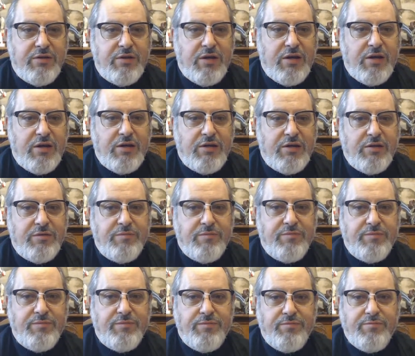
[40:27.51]

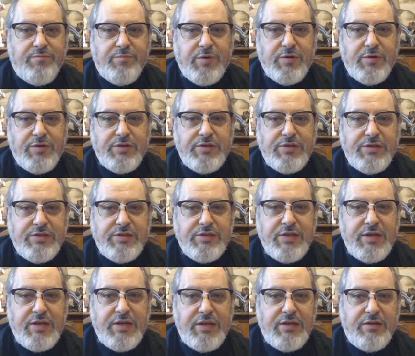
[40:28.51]
Bonuses to
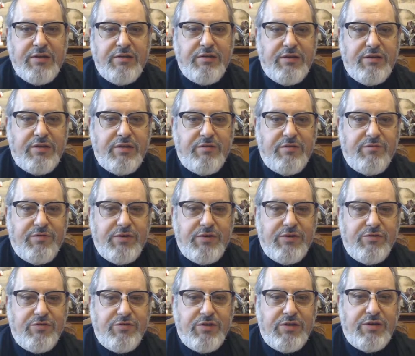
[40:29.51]
hit
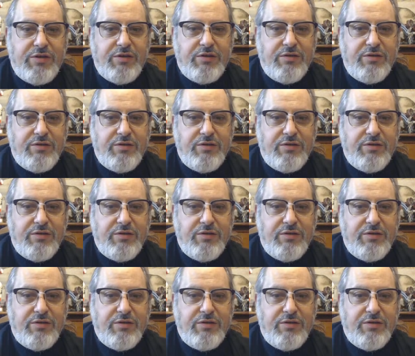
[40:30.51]
infantry.